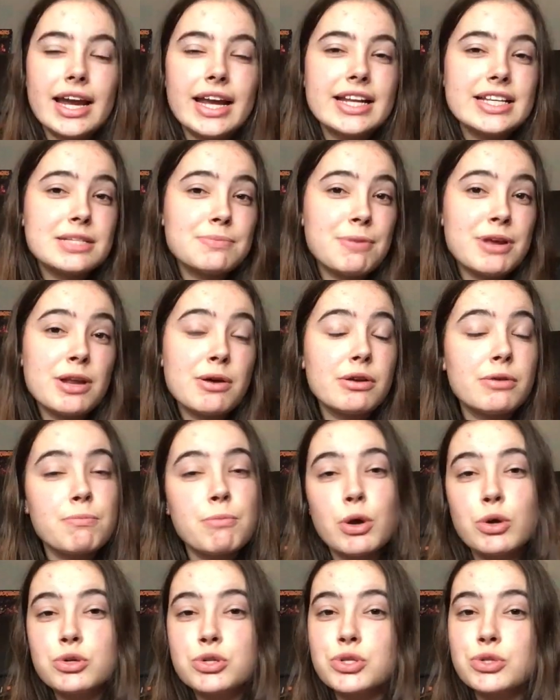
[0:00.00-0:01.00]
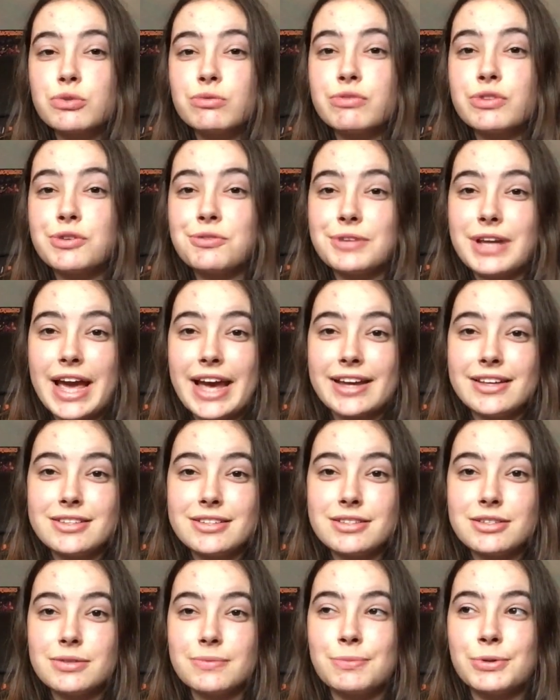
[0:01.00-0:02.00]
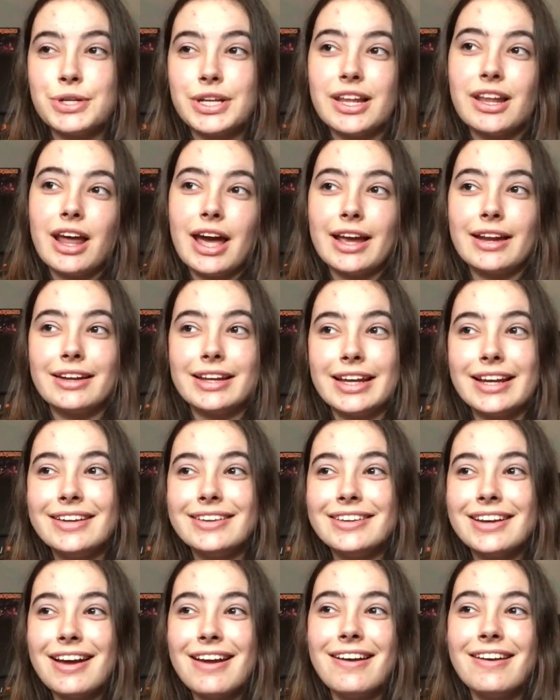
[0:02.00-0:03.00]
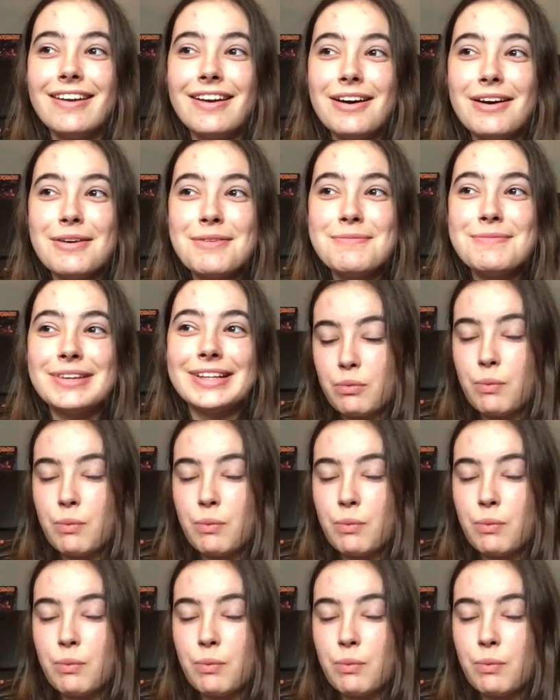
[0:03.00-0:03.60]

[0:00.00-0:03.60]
It has been an emotional few days to put it lightly um,